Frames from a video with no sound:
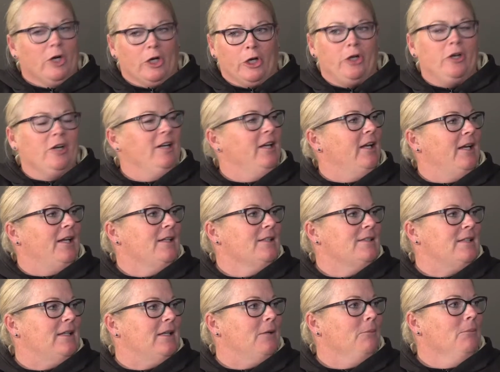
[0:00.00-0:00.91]
We're a good
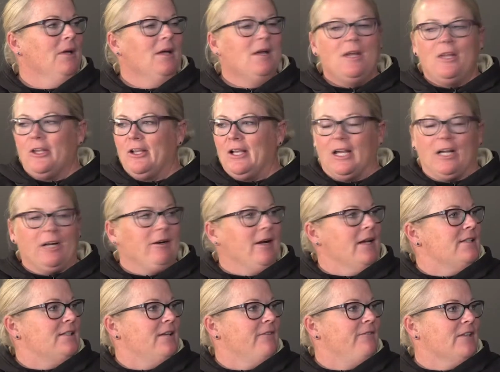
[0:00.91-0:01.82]
hitting team. You got
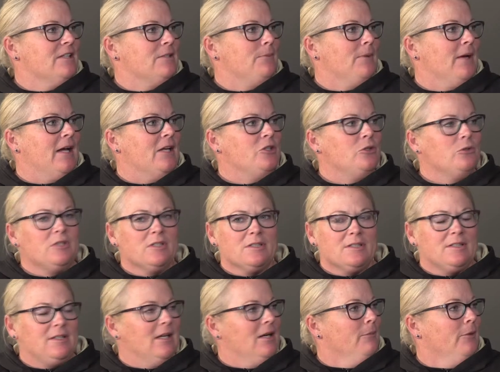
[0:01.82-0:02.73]
great defense behind you.
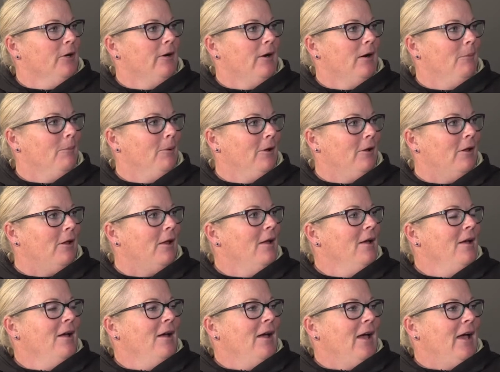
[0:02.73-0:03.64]
Just get them a ground ball.
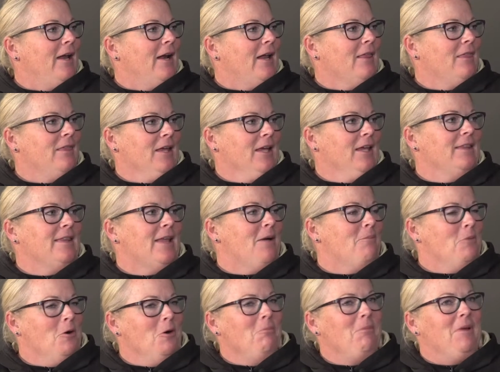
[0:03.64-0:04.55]
And I think in
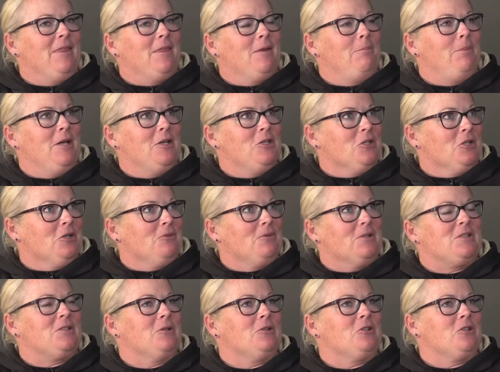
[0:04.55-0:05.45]
that moment, the pitcher
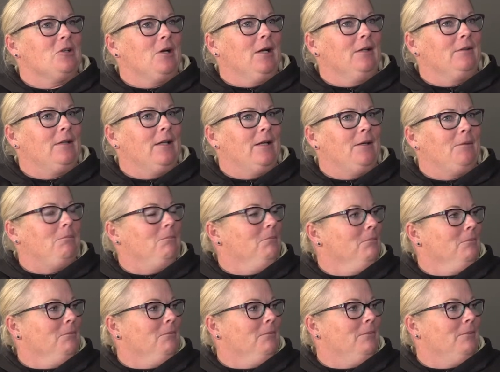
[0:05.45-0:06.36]
was so shocked. Like,
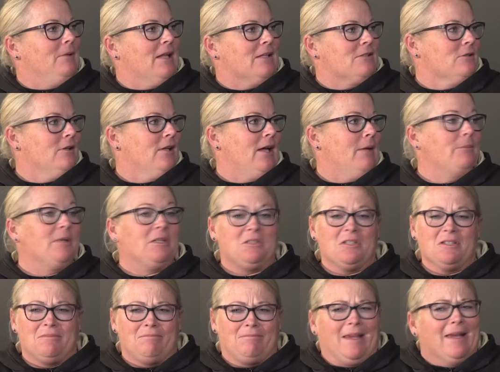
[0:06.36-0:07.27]
that's all. I mean,
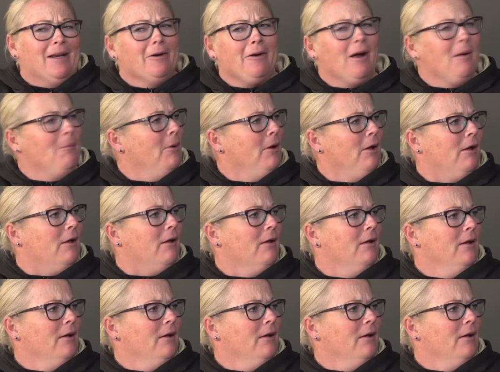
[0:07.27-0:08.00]
just get a ground ball.